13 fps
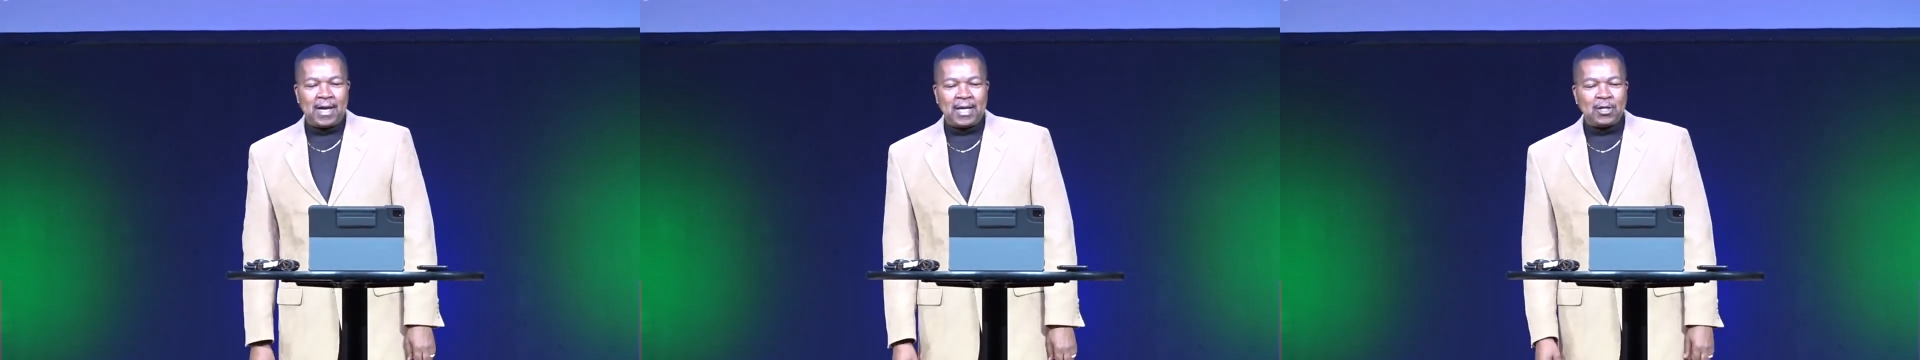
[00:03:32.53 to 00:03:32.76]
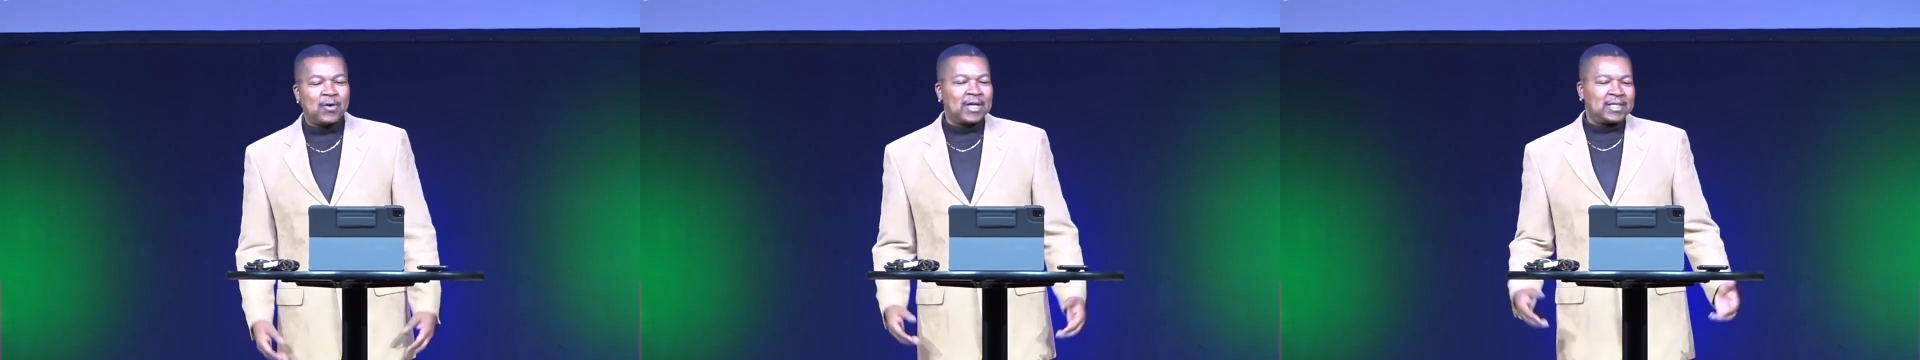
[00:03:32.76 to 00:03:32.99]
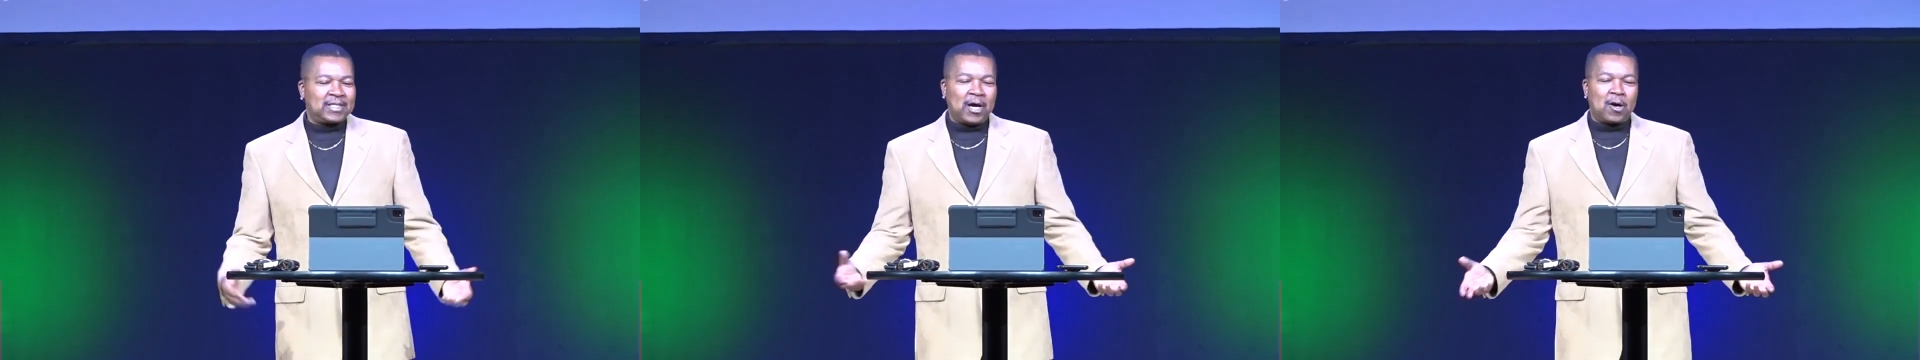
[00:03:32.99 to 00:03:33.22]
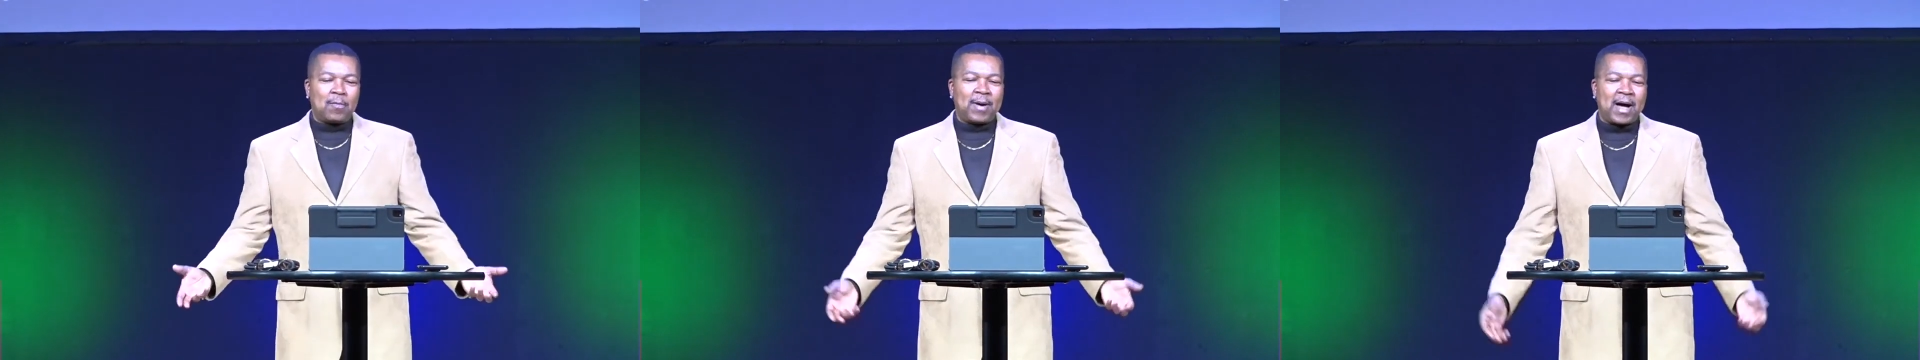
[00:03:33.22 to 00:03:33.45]
And you can
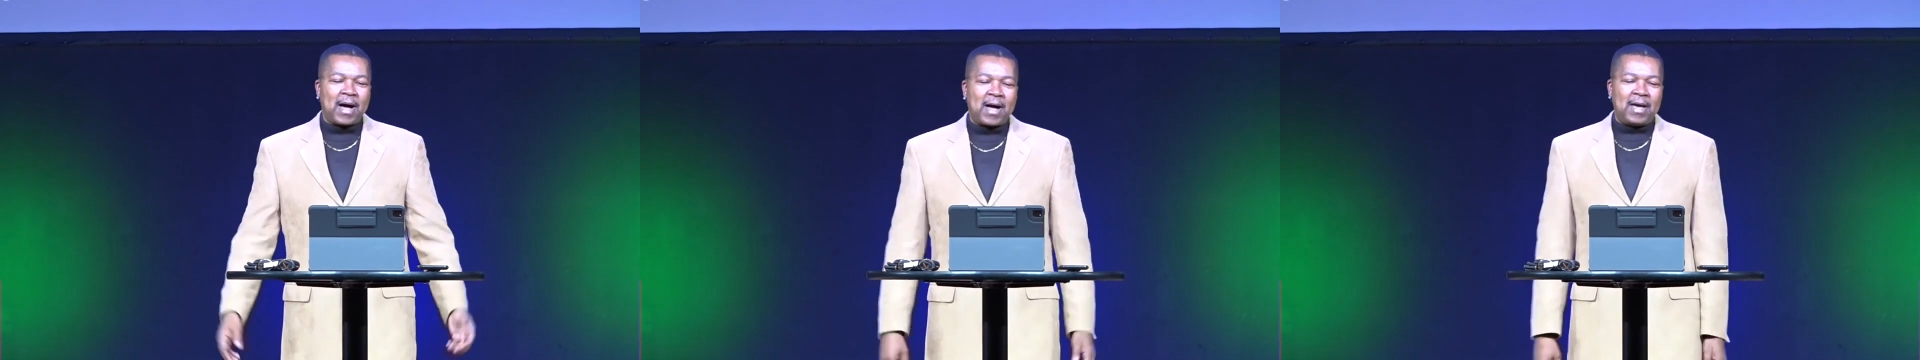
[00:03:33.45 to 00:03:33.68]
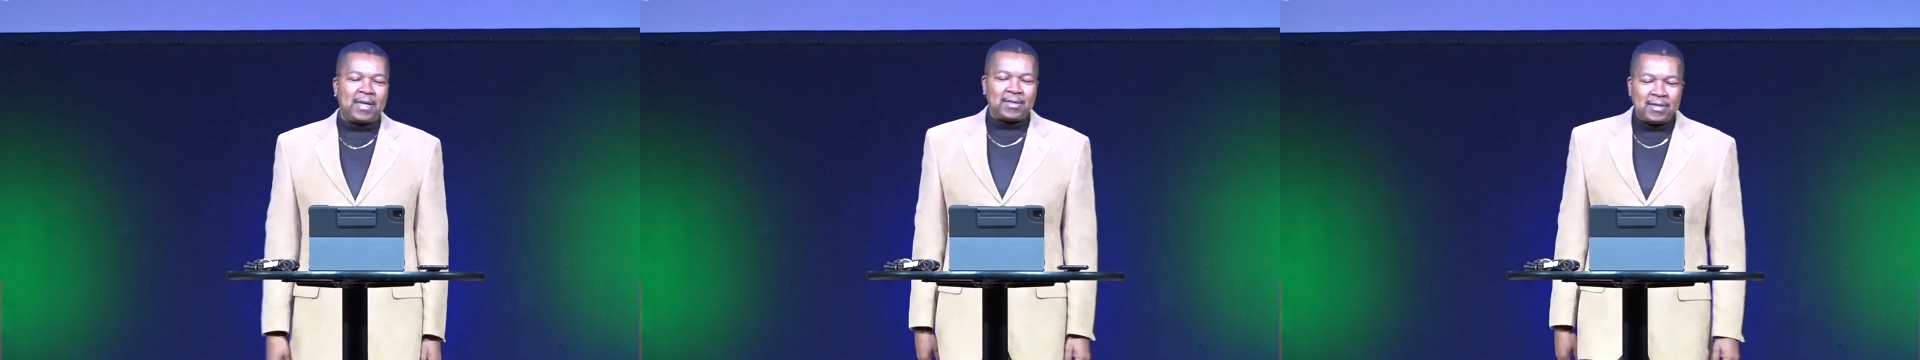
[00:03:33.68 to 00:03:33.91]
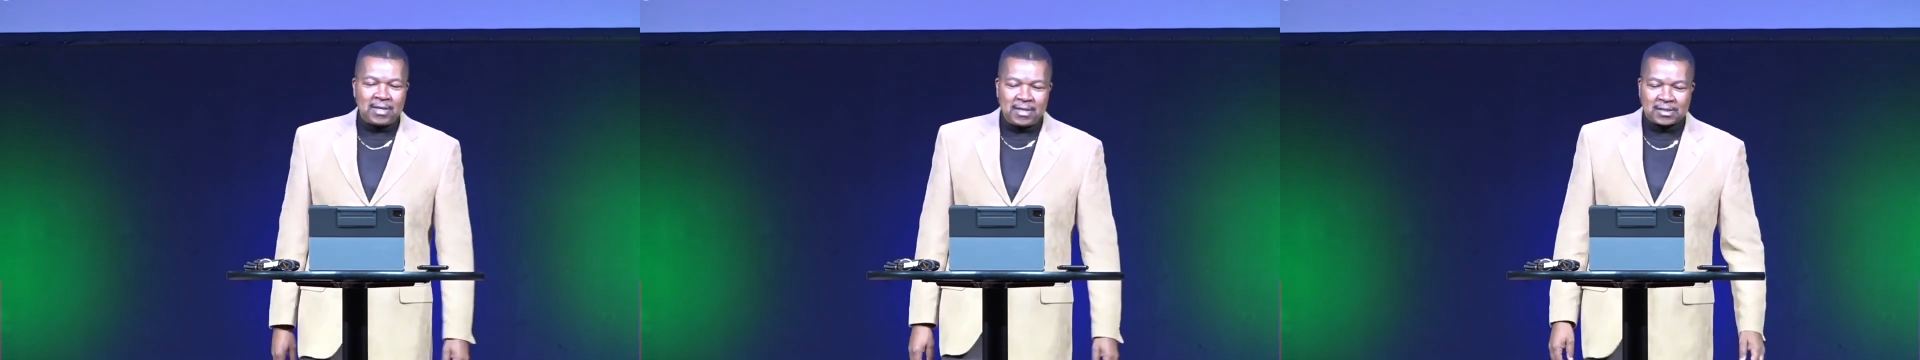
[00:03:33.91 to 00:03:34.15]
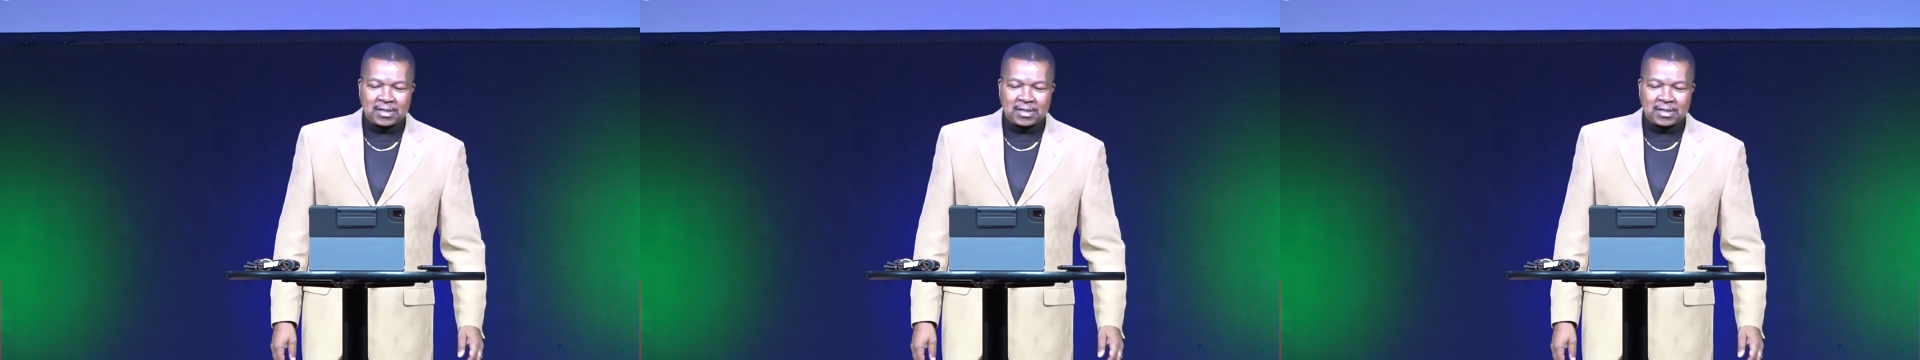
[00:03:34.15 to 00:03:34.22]
tell by the